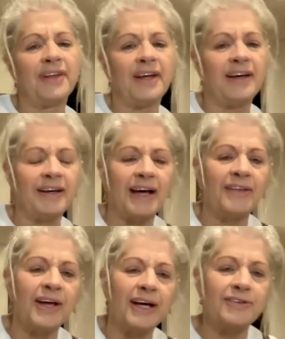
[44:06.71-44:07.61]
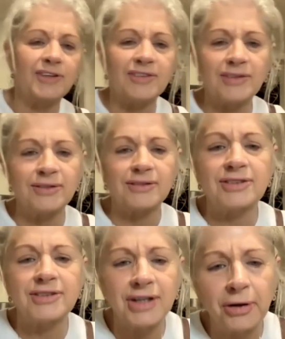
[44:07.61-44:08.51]
They just look
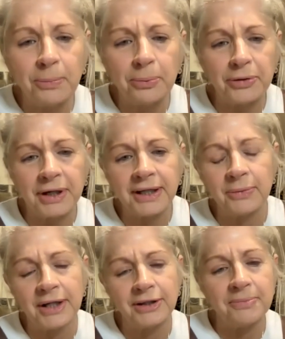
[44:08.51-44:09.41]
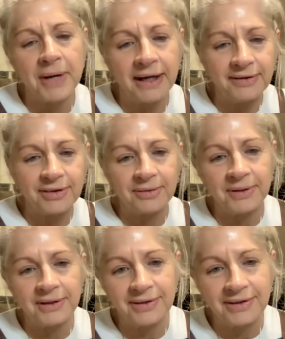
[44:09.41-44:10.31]
so pretty when you make them.
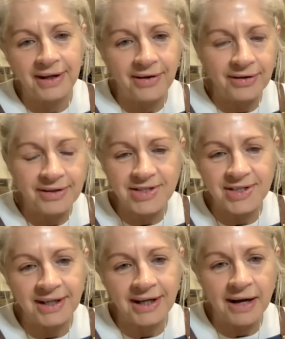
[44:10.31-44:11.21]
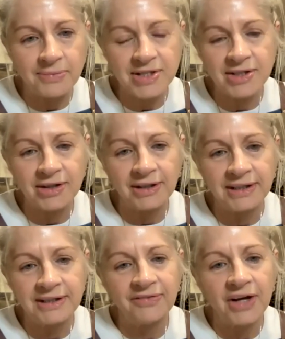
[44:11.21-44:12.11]
They're honestly
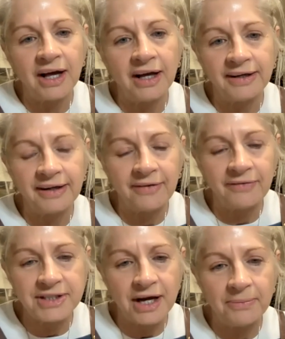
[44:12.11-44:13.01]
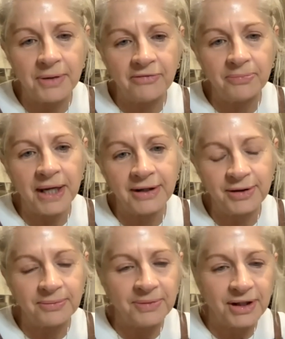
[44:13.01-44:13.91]
absolutely divine. Every time I've made
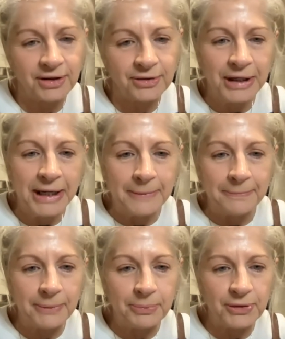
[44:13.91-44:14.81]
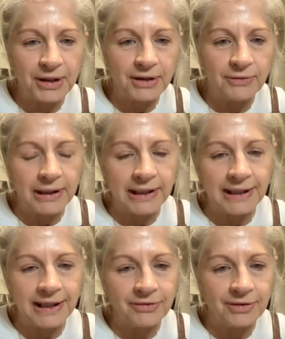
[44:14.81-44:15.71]
them, you know, people think you're really
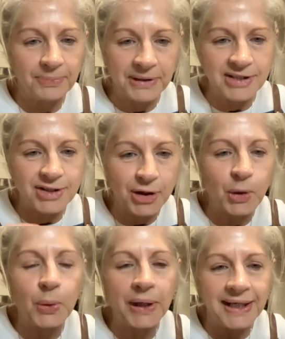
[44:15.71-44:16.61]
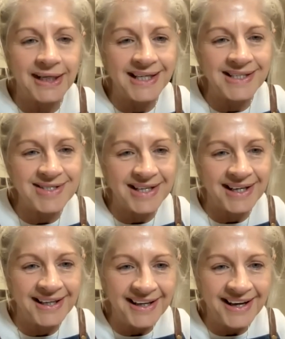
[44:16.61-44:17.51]
clever, but they're so quick and
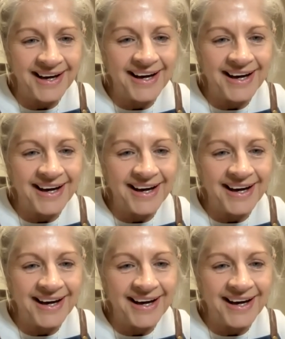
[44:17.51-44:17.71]
easy.